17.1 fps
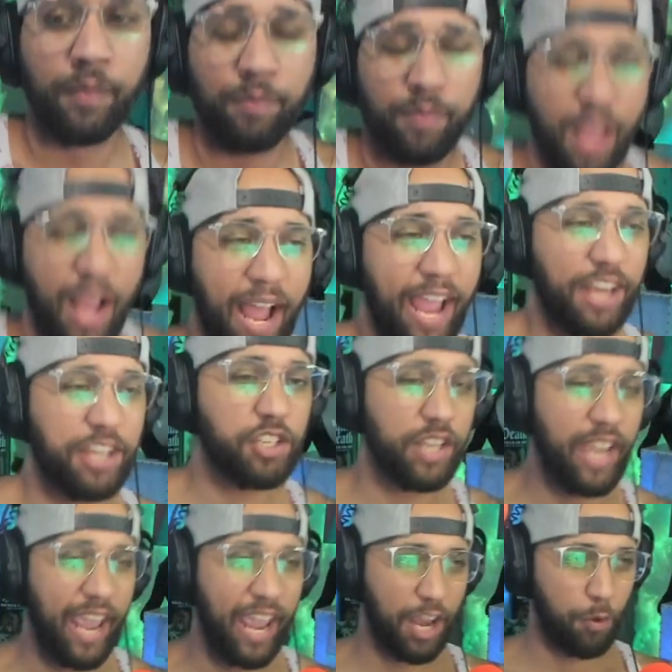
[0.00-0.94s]
I
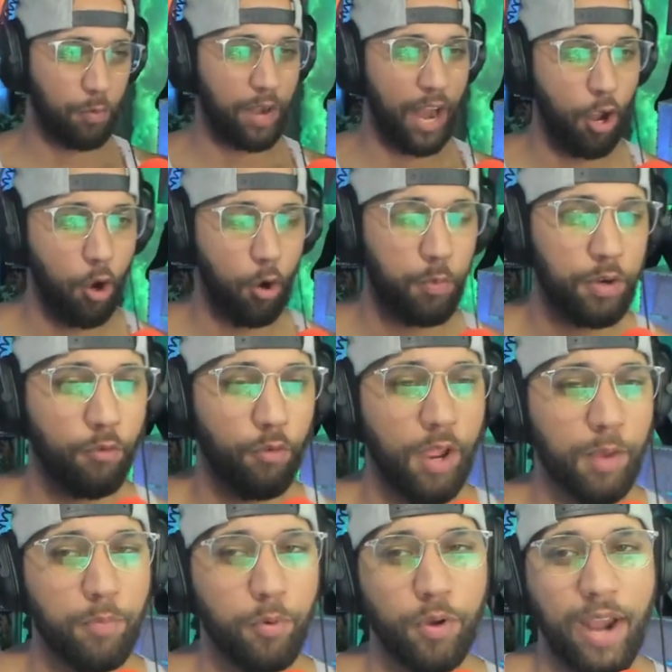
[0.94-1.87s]
actually hate when I open a
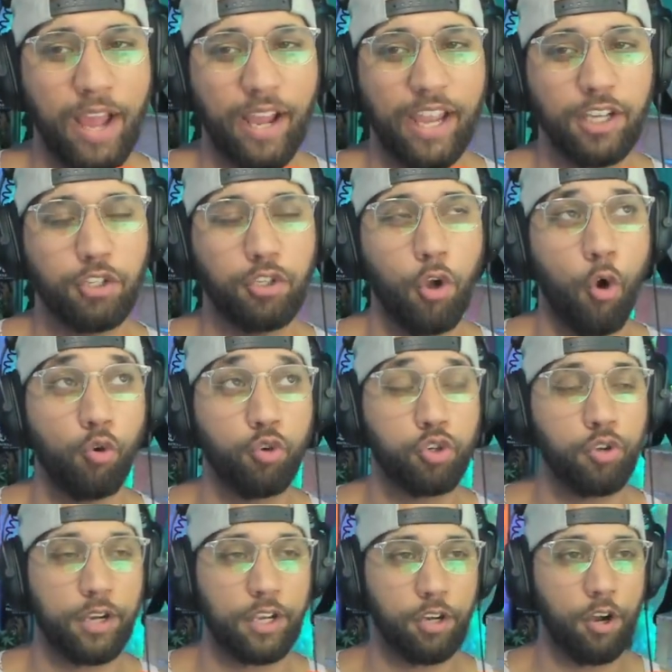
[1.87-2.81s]
Red Bull and I like don't
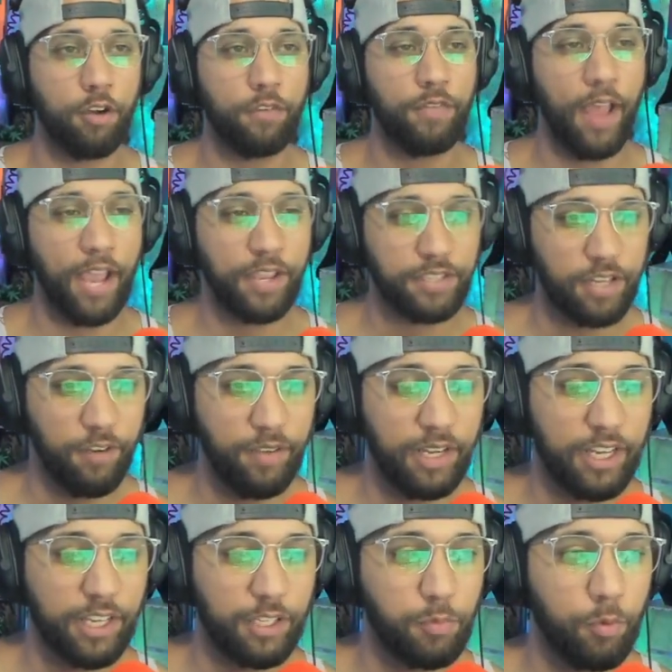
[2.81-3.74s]
drink it all fast enough and
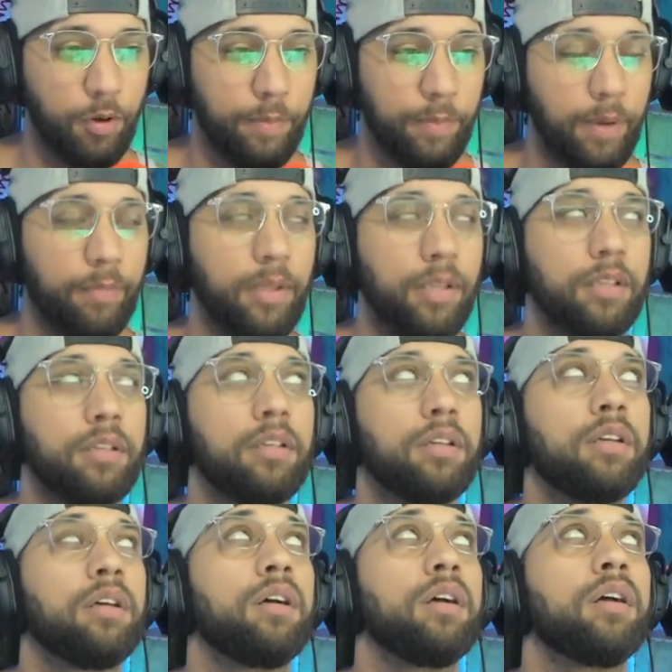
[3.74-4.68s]
it gets warm and I'm like,
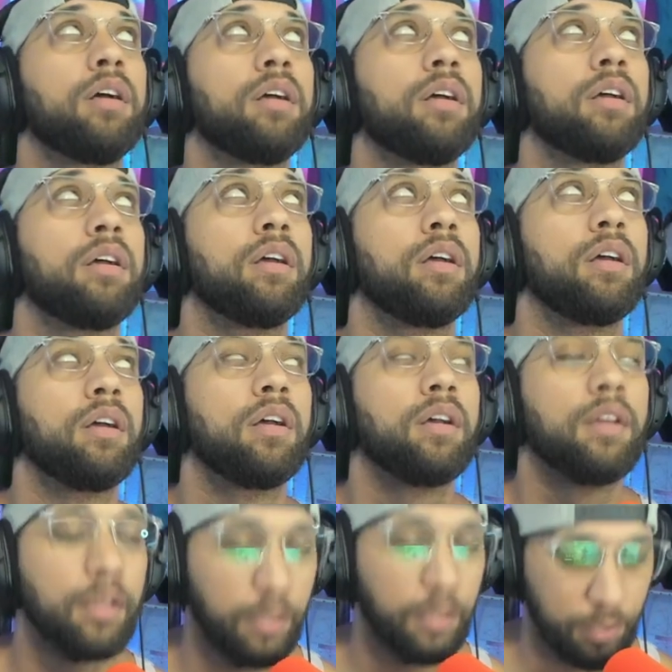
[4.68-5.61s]
uh,
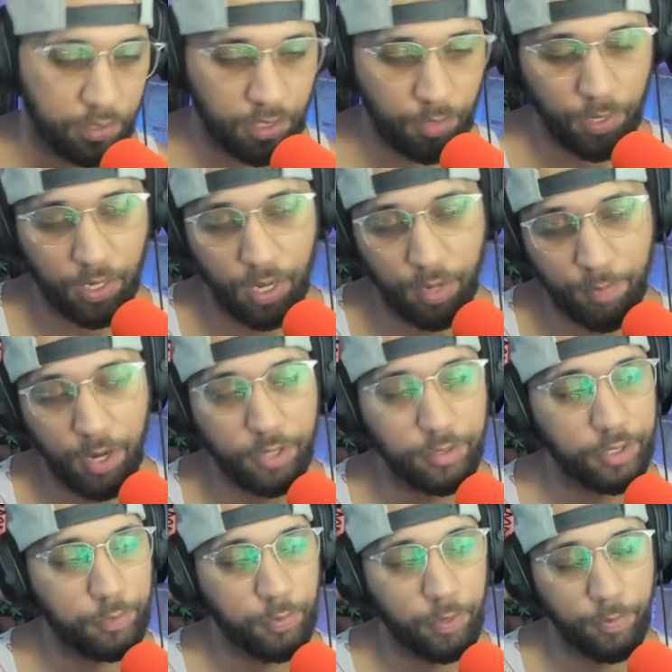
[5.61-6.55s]
So I'm like, I might as
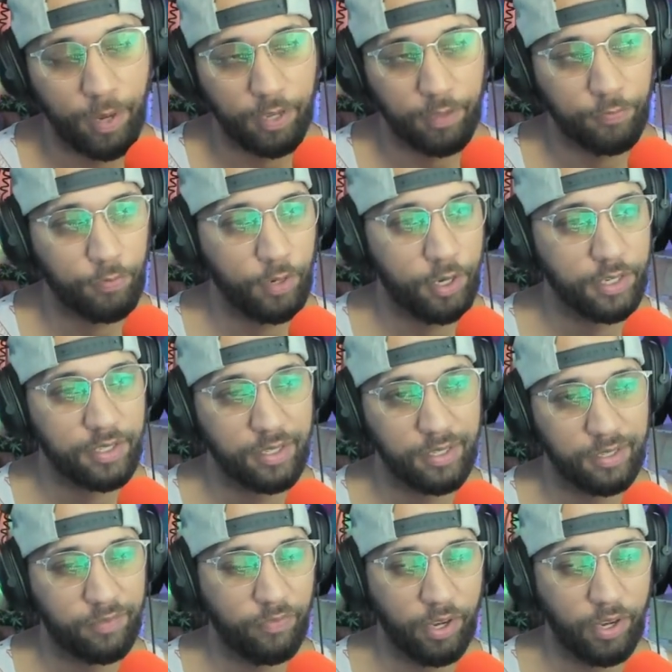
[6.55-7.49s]
well just put it back in the fridge because
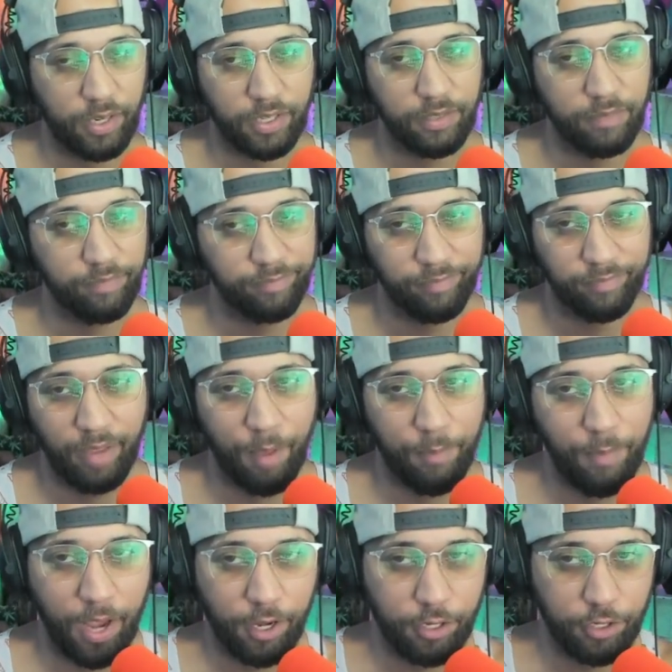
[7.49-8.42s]
it's fucking. I'm
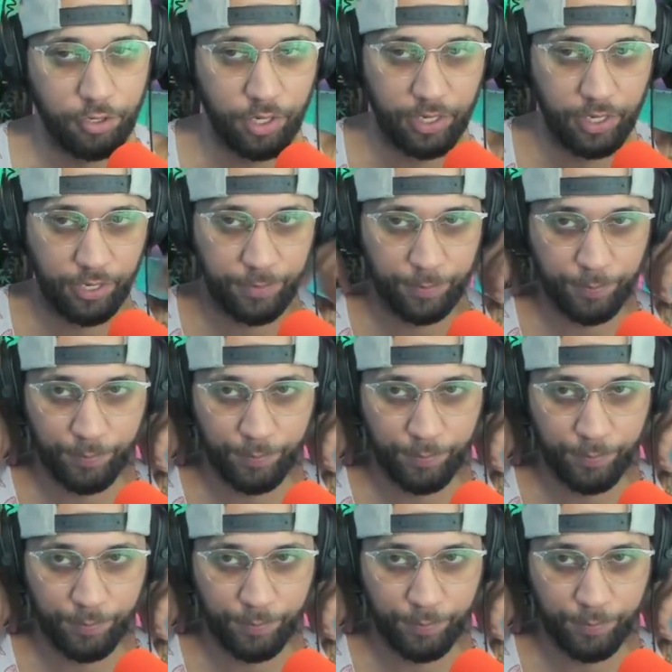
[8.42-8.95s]
not gonna drink it.